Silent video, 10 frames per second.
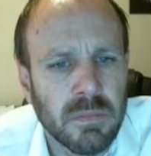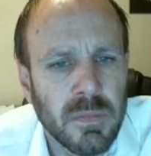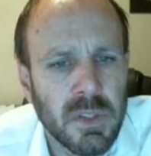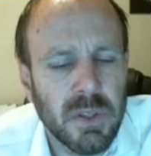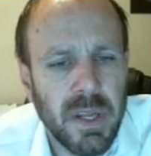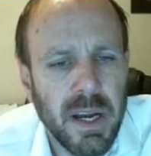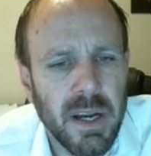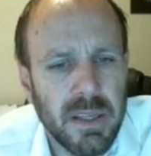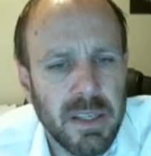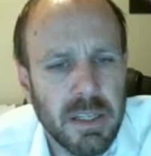So yeah,
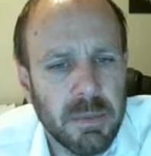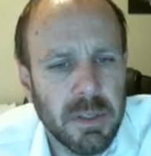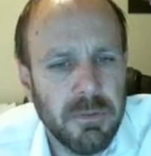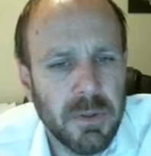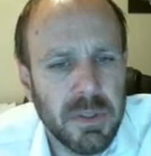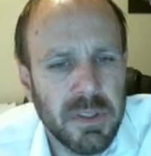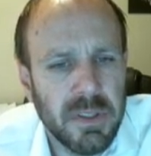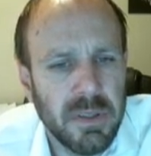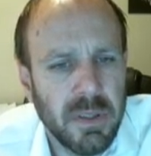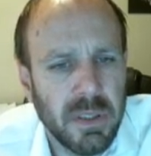I think I'm going to focus
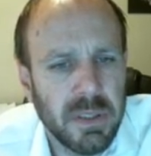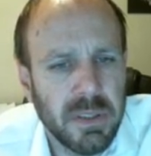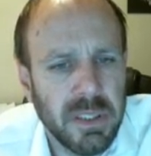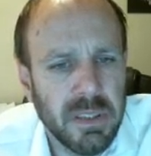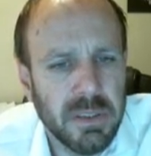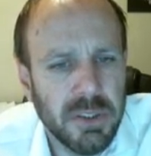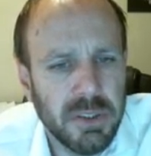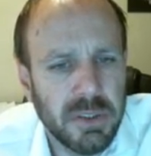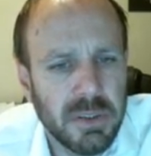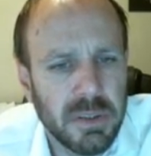in on English,